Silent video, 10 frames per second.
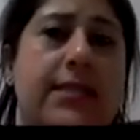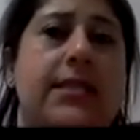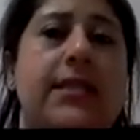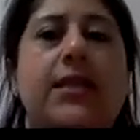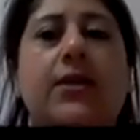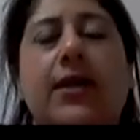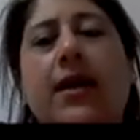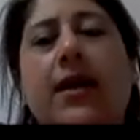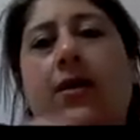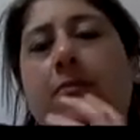
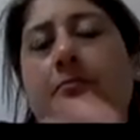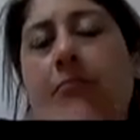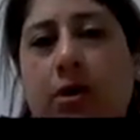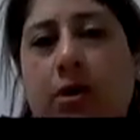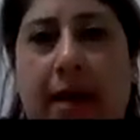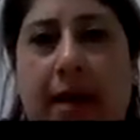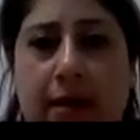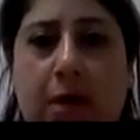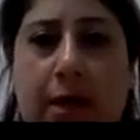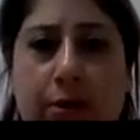identity to look at how the
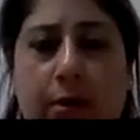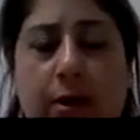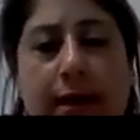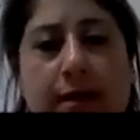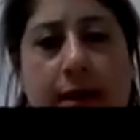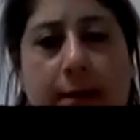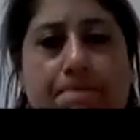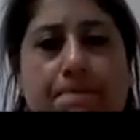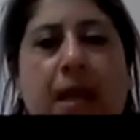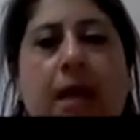modern battler might look like
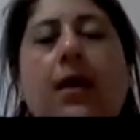there.